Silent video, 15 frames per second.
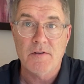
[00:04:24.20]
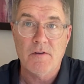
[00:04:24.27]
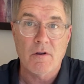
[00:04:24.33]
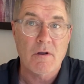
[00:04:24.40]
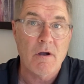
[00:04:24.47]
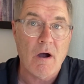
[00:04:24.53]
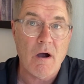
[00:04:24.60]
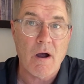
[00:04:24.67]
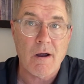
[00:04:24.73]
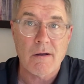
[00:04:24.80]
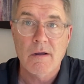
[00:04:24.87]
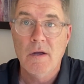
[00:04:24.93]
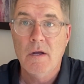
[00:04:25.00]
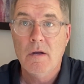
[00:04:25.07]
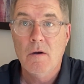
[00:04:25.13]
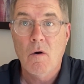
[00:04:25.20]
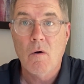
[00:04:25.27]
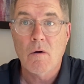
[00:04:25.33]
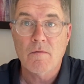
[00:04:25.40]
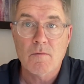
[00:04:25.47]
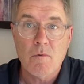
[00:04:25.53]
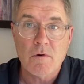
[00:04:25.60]
in your car
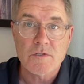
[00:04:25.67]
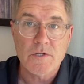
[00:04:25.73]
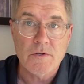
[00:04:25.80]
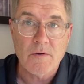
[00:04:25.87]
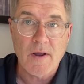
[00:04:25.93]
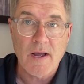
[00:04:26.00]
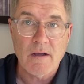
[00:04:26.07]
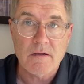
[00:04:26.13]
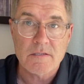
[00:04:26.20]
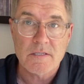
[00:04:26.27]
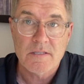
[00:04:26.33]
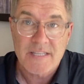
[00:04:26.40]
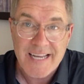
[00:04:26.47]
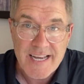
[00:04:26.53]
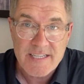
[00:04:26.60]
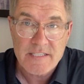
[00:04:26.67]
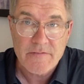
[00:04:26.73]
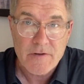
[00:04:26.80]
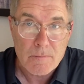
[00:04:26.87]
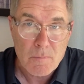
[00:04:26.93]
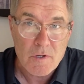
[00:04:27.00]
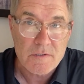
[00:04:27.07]
or, of course, in your house in the case of
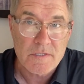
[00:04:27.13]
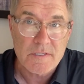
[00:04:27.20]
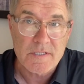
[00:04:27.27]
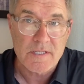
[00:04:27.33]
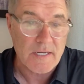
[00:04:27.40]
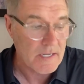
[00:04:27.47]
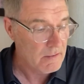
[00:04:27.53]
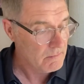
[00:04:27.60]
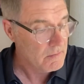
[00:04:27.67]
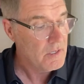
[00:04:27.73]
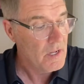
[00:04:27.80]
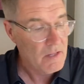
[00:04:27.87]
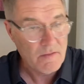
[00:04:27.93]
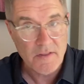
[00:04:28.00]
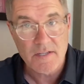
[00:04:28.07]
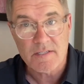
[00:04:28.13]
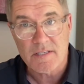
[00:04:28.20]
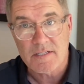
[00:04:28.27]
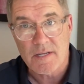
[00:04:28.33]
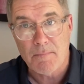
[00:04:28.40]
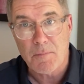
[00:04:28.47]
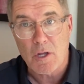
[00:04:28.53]
an emergency. This
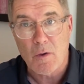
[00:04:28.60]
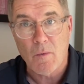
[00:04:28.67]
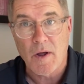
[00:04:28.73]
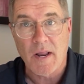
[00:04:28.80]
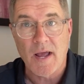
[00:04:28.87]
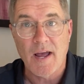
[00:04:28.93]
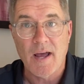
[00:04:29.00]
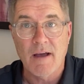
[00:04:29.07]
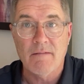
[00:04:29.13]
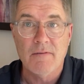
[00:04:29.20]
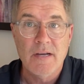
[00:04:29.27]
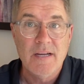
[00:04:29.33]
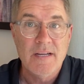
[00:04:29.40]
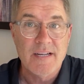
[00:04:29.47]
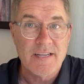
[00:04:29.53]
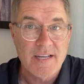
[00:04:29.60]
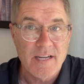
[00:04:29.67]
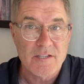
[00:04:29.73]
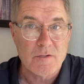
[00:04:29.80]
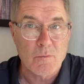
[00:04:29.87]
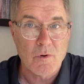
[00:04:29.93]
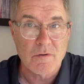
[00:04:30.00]
is something you want to have in
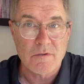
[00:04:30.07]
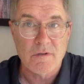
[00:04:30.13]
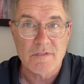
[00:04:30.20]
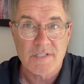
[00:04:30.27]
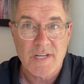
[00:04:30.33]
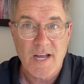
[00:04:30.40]
case the world goes